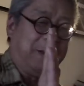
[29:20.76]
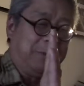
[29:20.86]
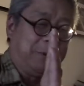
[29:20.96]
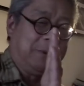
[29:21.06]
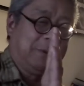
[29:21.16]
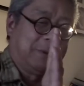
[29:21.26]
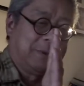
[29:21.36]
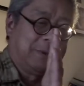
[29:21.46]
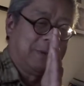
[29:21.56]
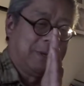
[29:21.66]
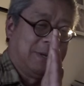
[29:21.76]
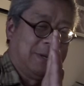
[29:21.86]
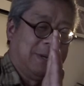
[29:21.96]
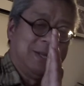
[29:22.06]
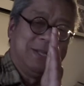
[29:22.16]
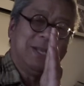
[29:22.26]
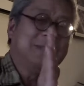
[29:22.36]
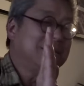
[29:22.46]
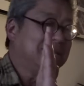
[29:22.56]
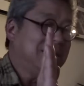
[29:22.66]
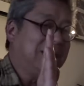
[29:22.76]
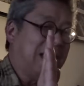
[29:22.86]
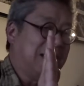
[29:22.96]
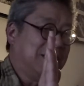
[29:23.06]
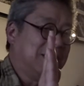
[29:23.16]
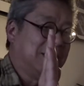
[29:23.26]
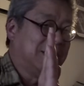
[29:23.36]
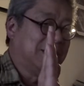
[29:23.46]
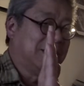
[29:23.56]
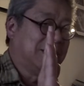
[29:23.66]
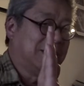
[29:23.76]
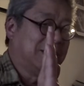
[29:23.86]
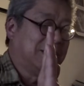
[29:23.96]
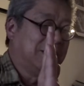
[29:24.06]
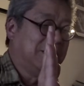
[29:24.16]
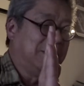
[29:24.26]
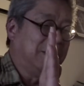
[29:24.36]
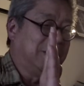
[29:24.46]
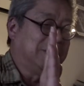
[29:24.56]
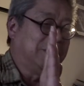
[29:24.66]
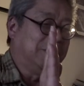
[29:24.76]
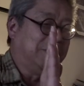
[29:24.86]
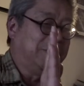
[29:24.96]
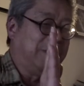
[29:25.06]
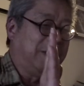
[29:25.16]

paper doesn't see that because Ilford